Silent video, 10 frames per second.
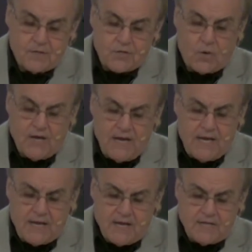So
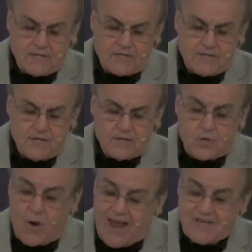he is,
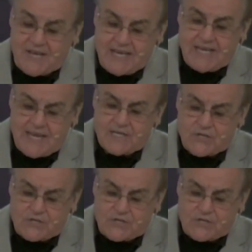so as he is,